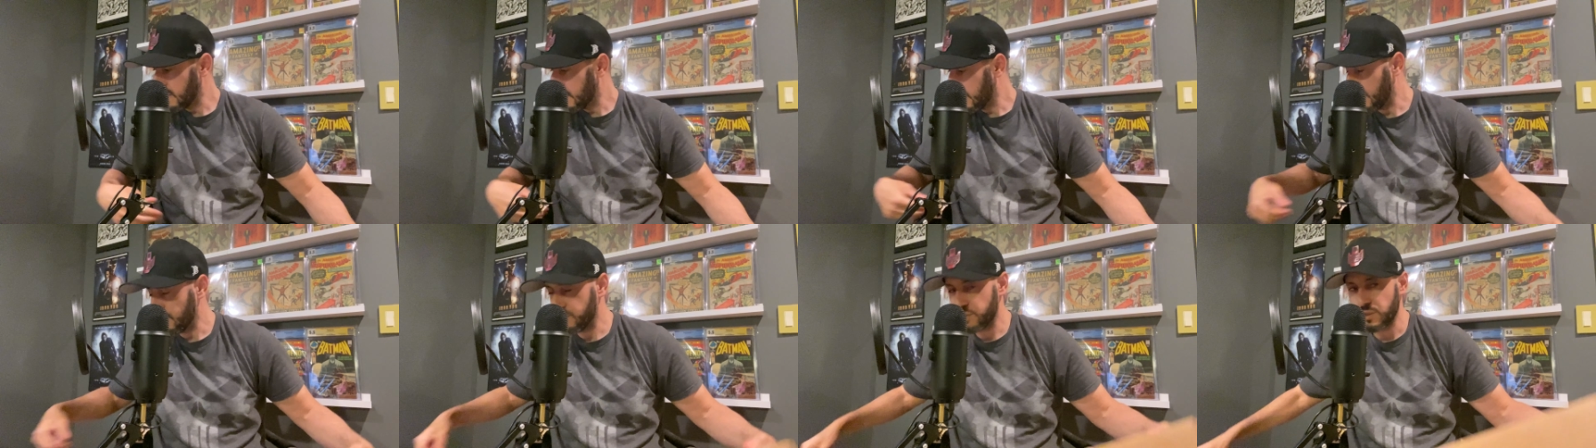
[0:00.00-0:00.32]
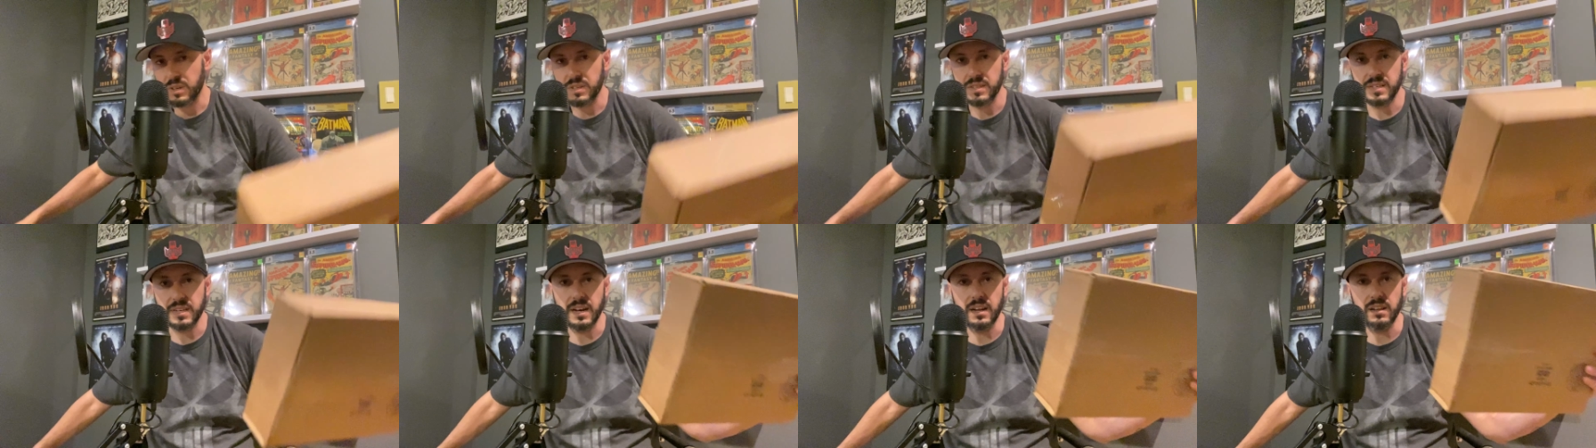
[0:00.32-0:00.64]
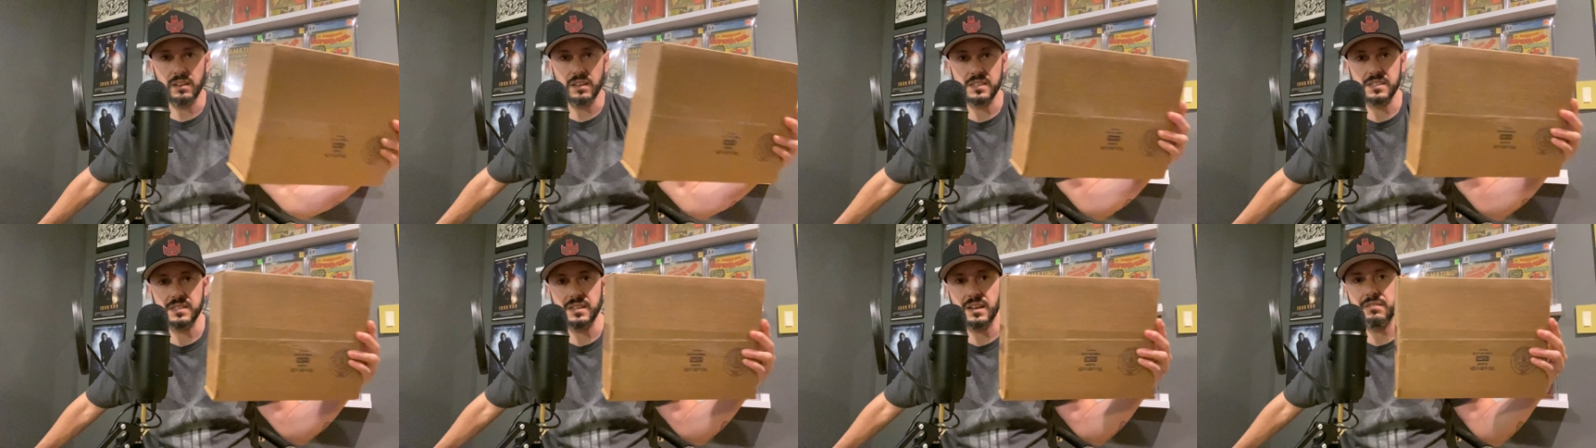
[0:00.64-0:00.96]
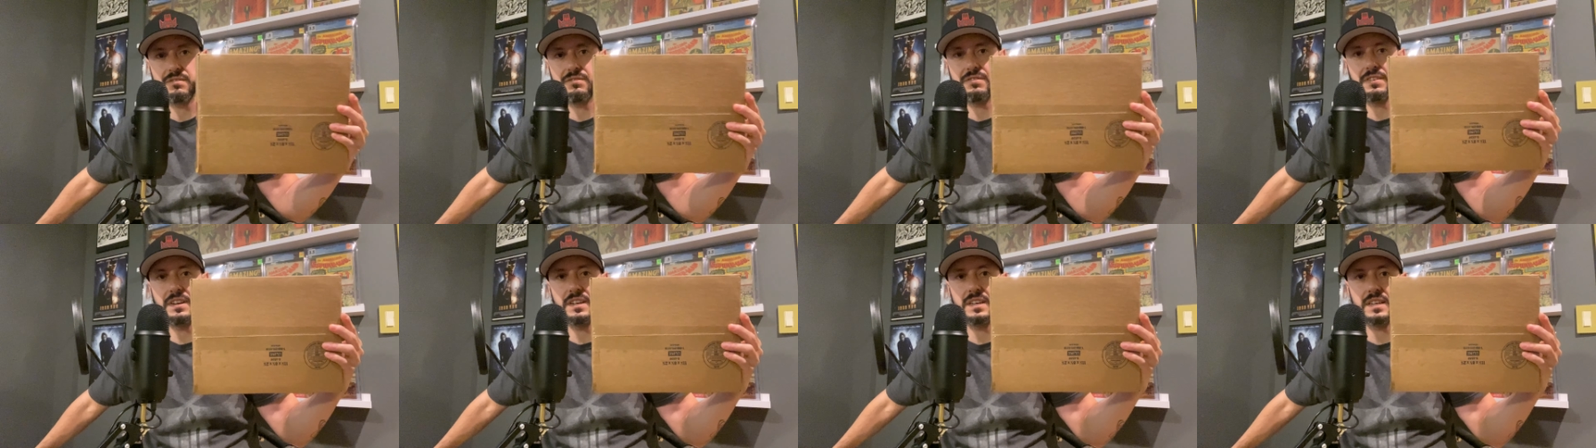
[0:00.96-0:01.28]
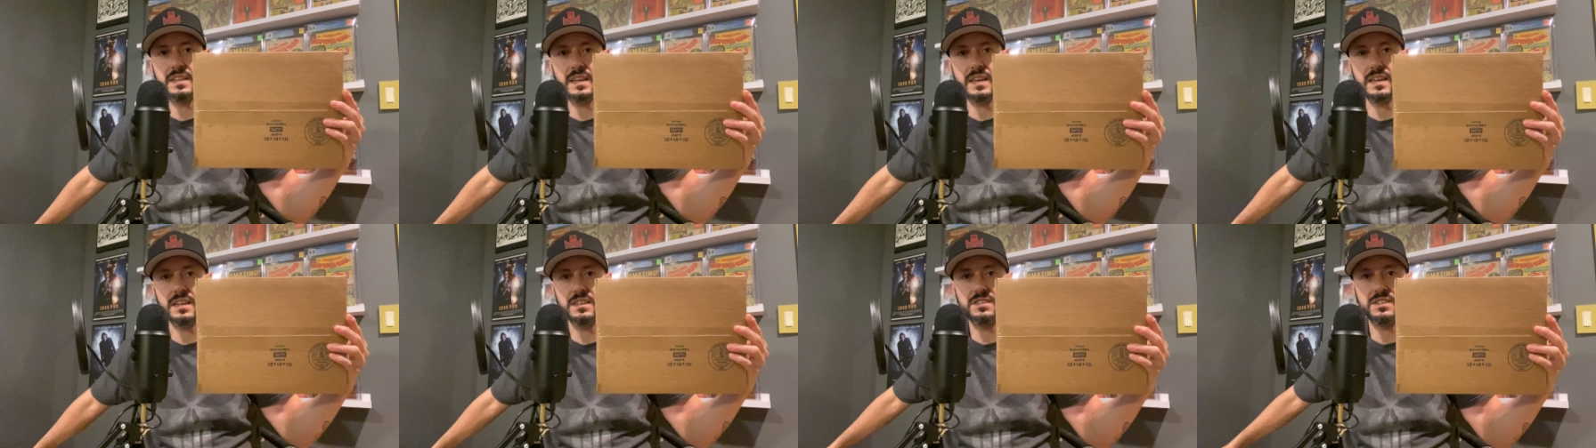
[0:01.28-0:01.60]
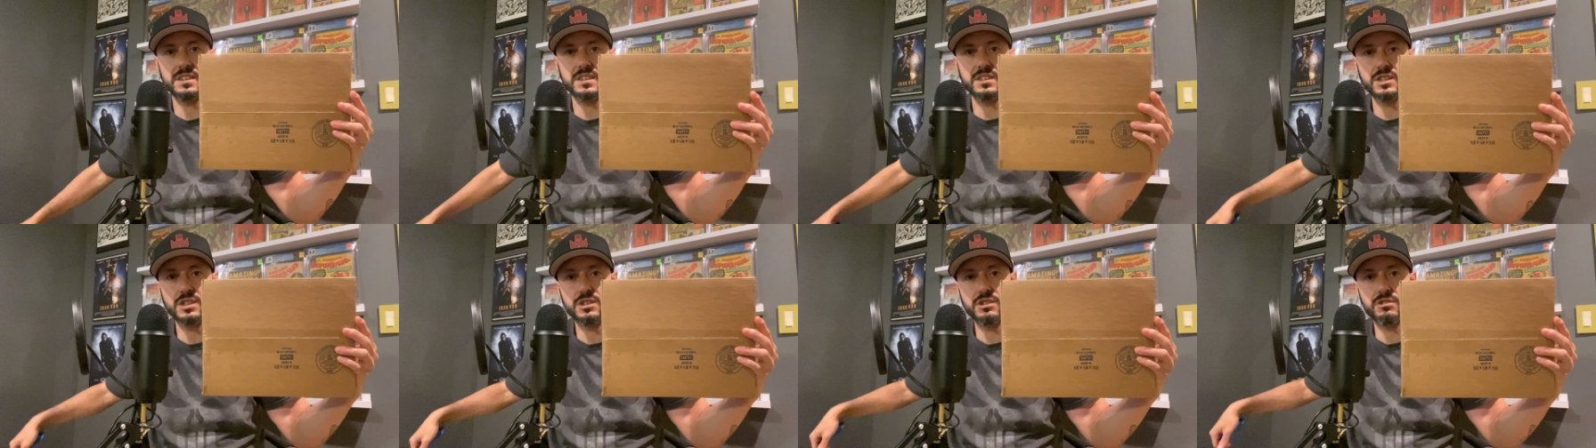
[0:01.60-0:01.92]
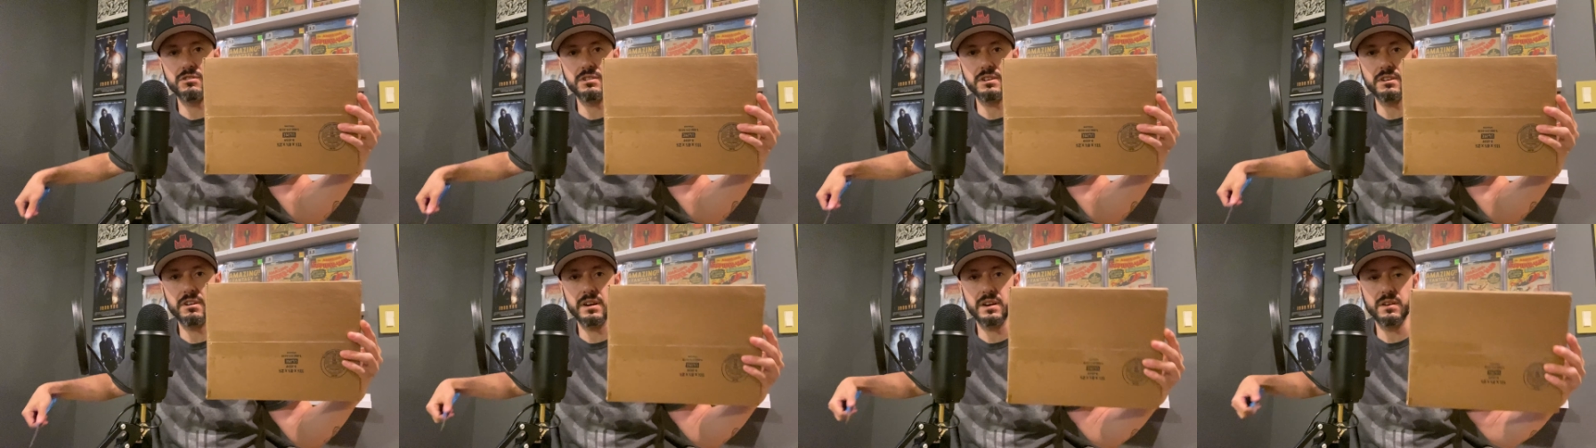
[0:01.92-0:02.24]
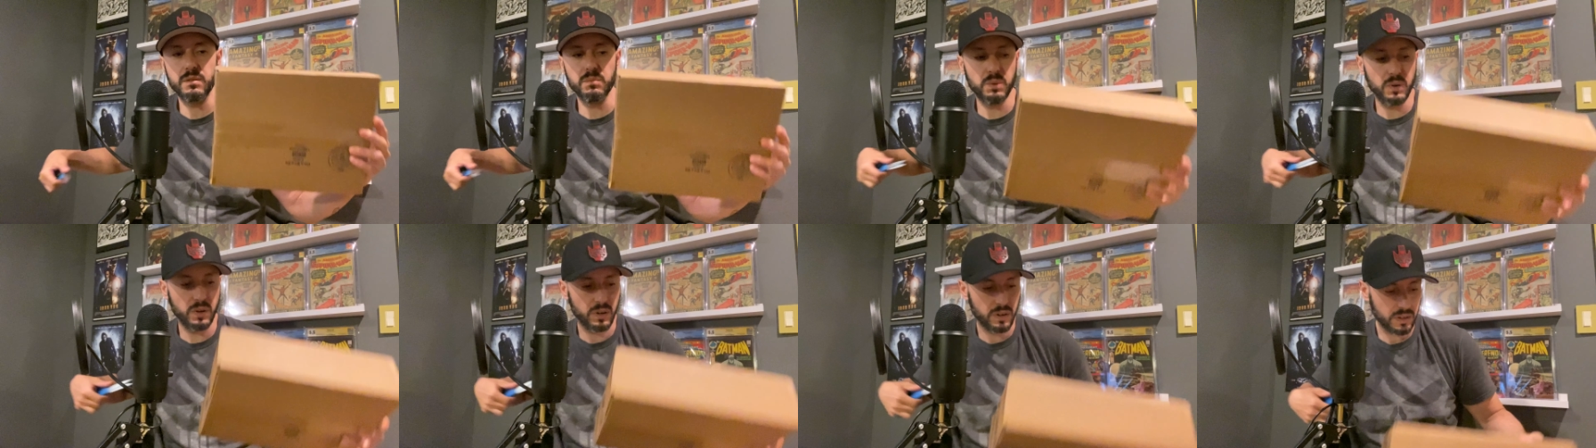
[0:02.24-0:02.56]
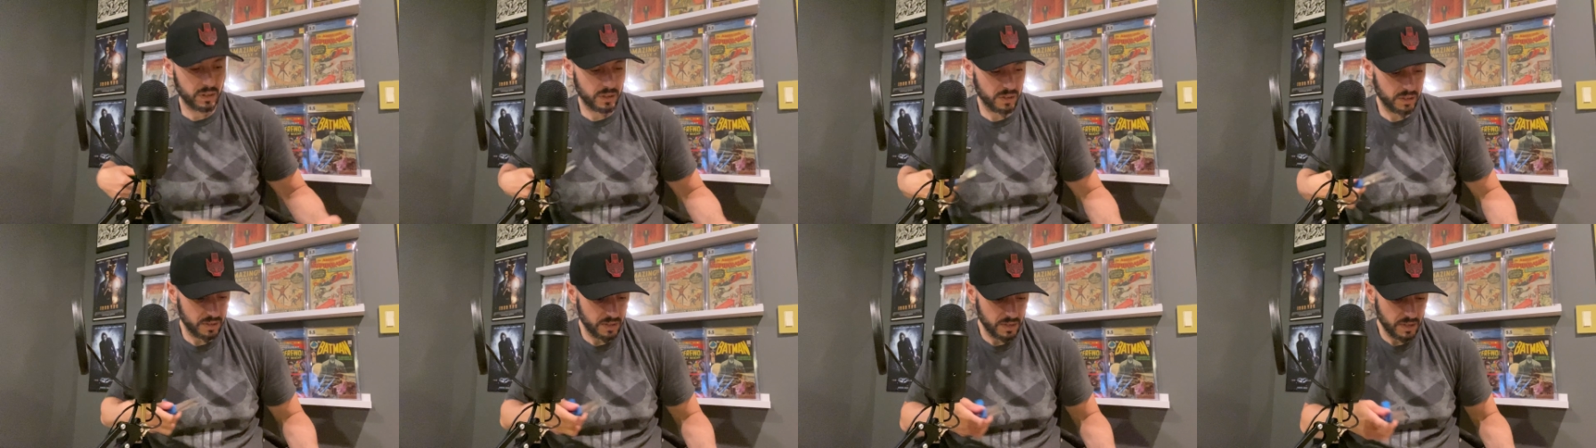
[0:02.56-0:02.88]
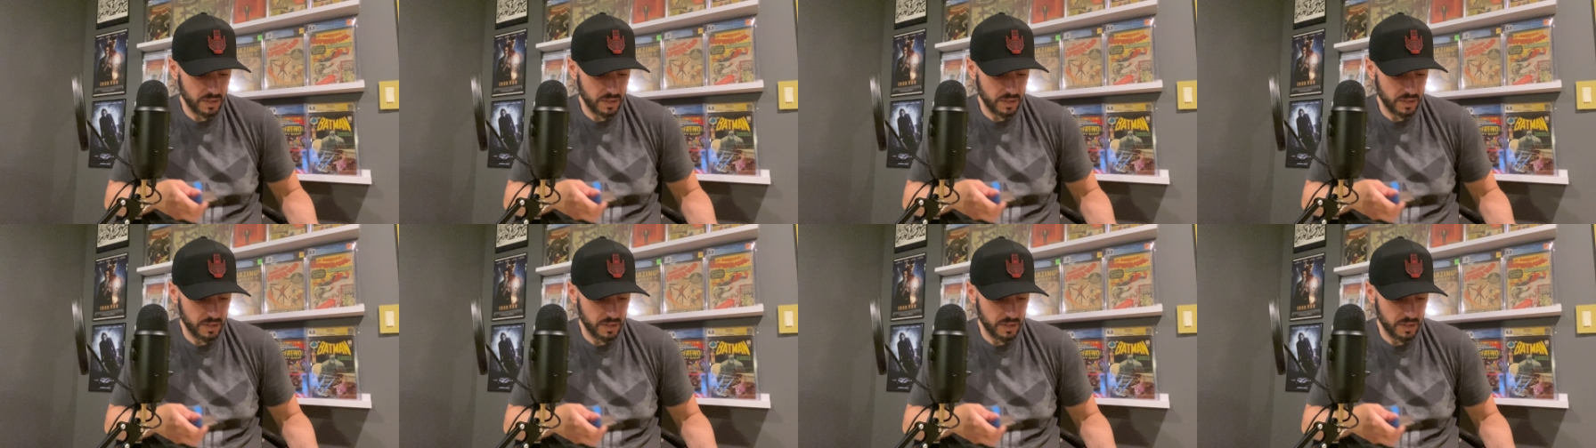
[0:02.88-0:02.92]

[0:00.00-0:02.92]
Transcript: As you can tell, it's not fitting a CGC graded book